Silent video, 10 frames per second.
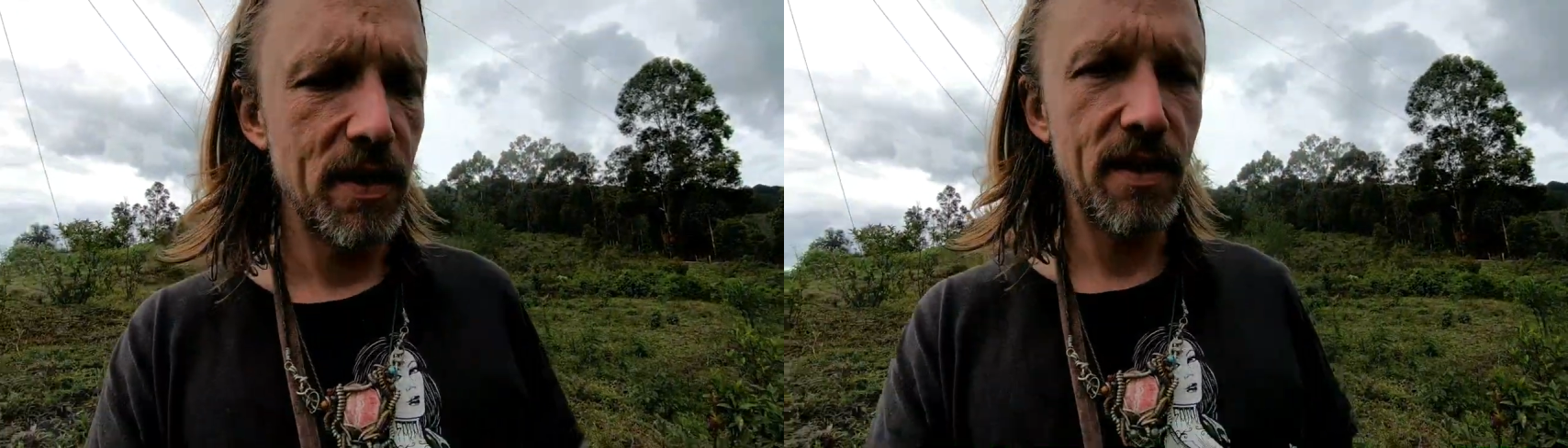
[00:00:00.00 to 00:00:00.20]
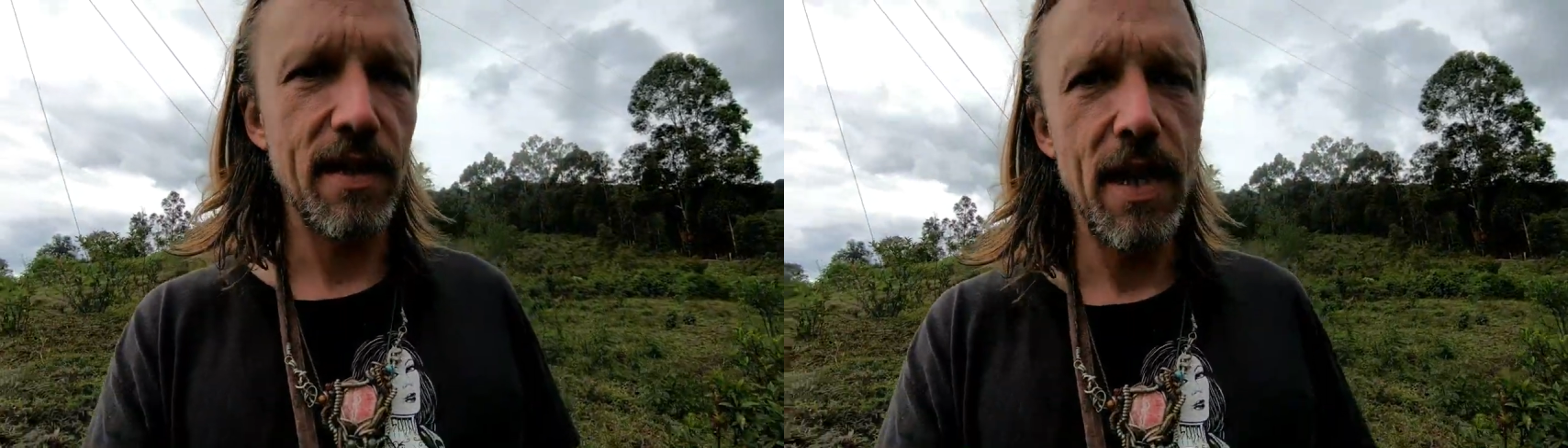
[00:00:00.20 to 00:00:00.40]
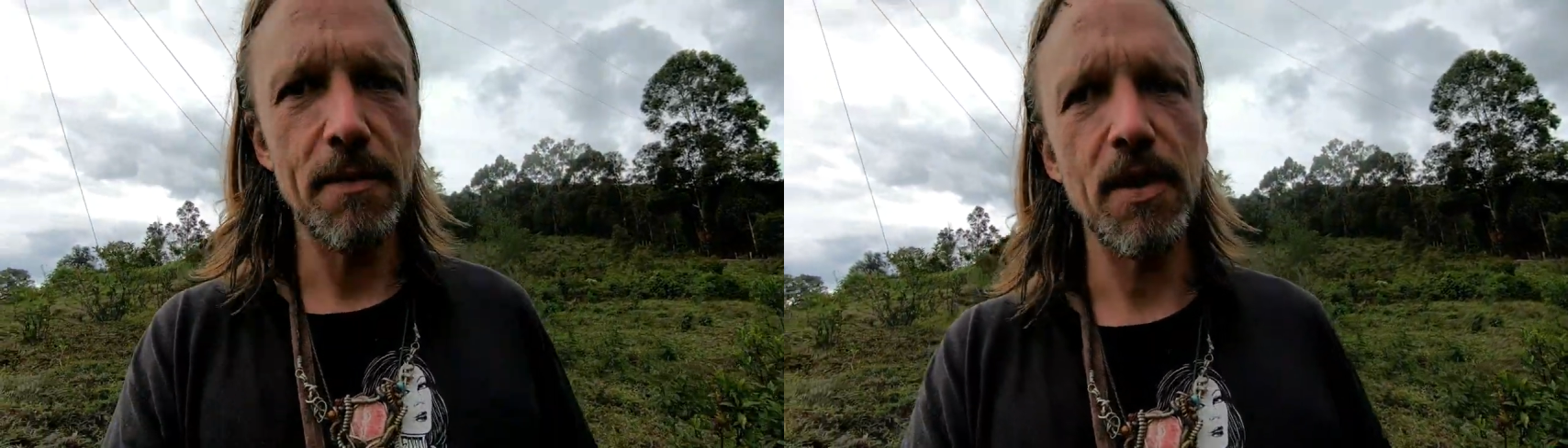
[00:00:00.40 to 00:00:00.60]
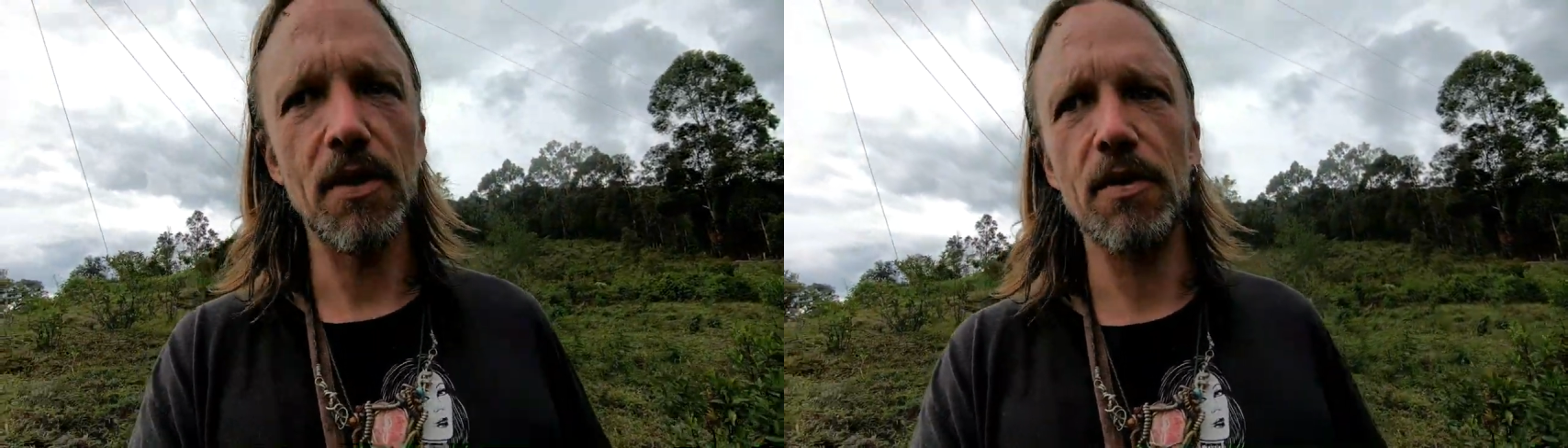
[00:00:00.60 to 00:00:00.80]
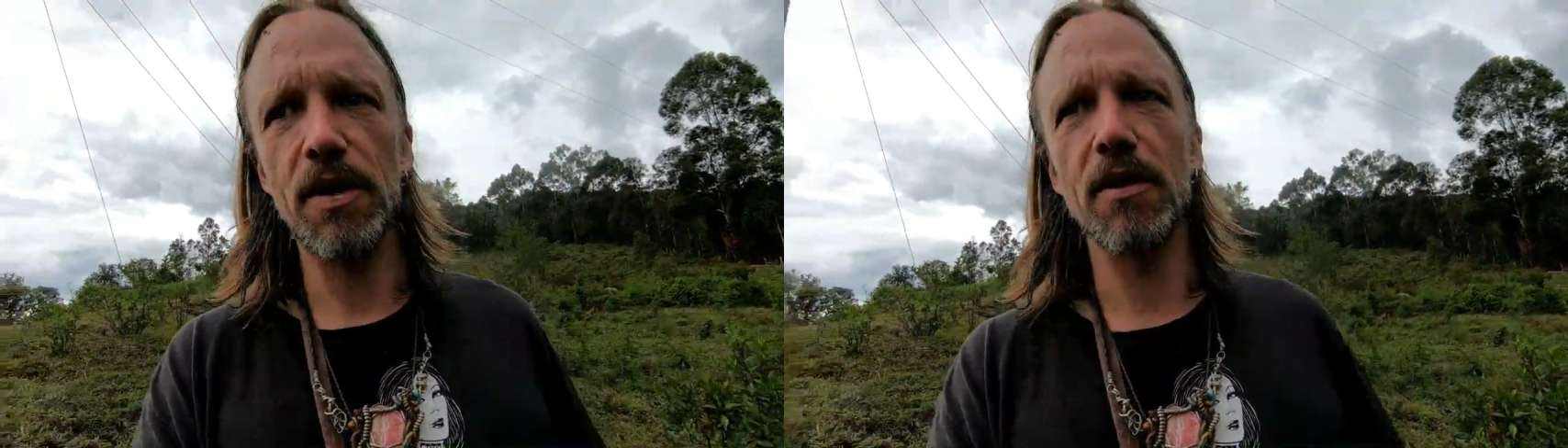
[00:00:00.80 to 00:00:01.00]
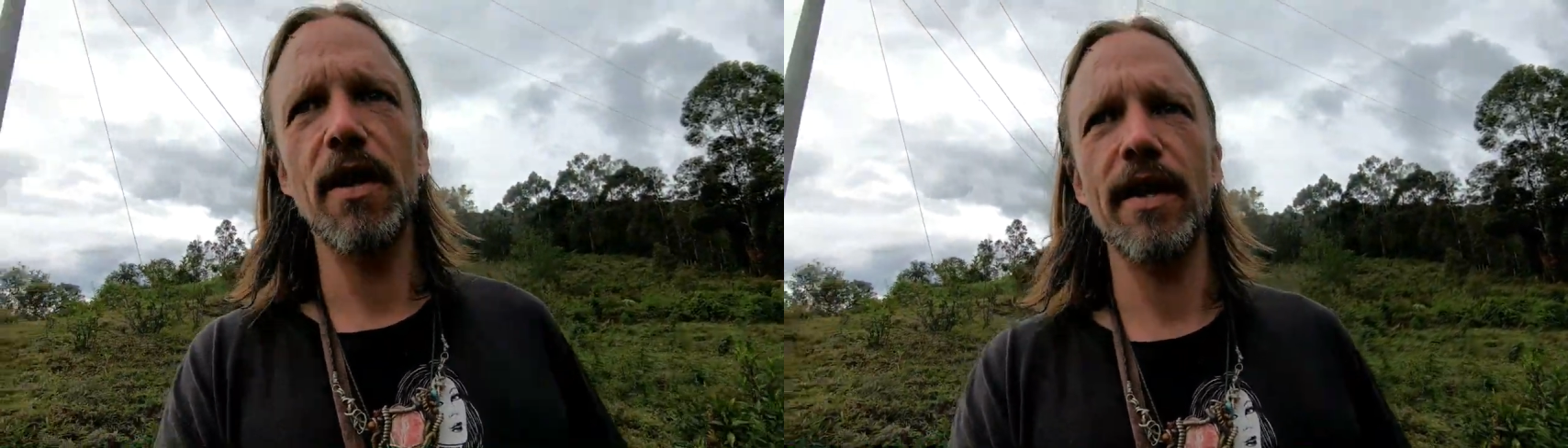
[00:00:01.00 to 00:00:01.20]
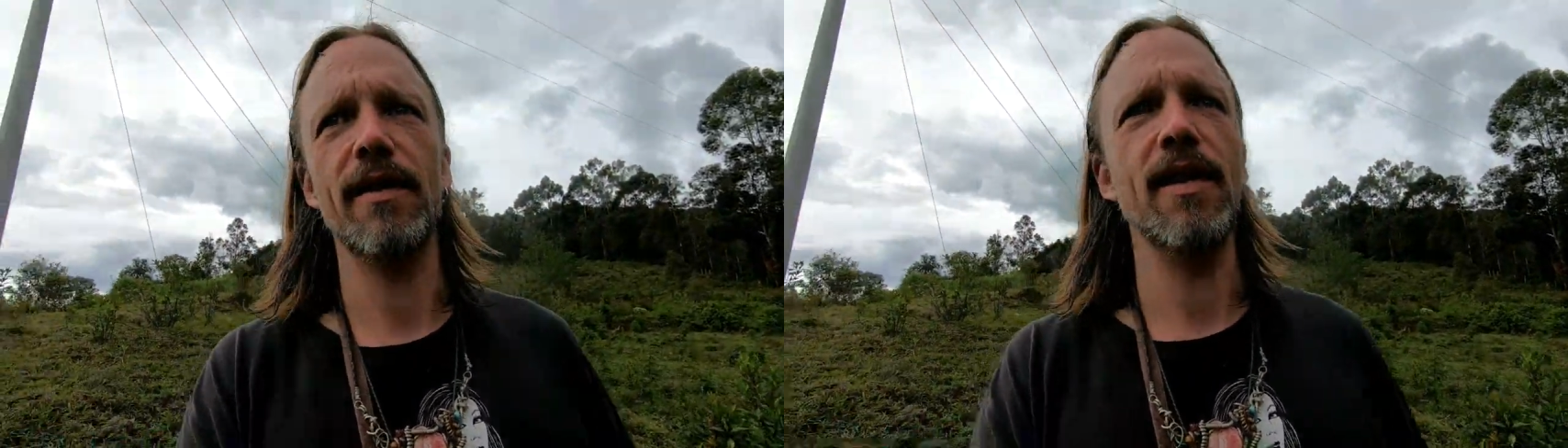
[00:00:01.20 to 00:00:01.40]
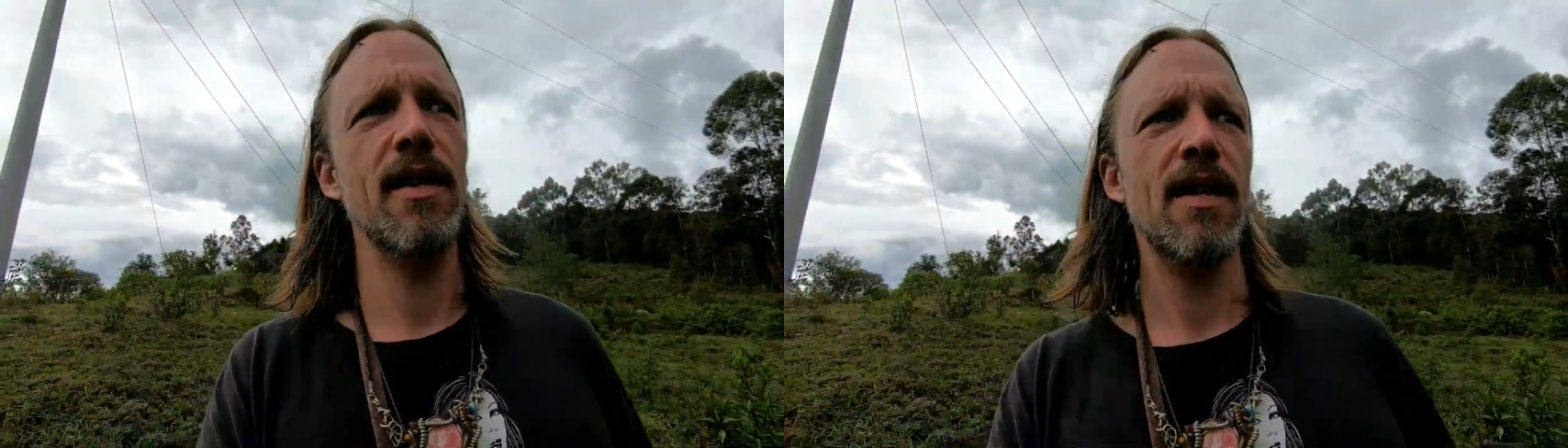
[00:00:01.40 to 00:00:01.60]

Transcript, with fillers: is absolutely correct,